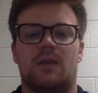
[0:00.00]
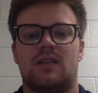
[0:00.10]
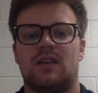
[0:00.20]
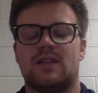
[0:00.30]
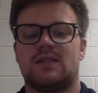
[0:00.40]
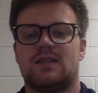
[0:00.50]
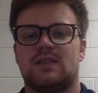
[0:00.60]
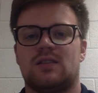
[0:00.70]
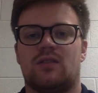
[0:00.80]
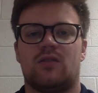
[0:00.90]
I think it's
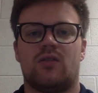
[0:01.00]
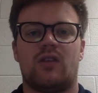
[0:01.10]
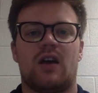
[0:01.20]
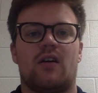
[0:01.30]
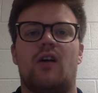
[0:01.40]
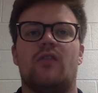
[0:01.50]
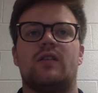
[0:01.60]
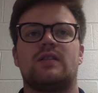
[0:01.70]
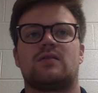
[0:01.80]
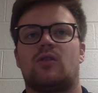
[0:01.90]
just, a little lack of
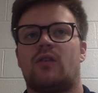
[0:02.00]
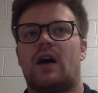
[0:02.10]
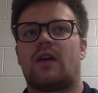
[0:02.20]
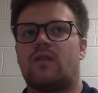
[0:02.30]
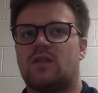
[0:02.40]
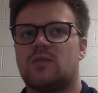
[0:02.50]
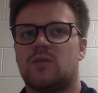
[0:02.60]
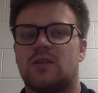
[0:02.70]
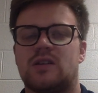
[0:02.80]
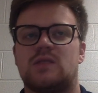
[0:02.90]
confidence, a little lack of
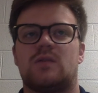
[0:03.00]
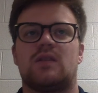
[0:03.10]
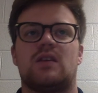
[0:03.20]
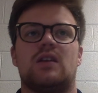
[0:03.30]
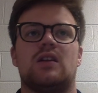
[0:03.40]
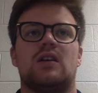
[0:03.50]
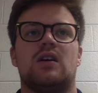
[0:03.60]
experience with it.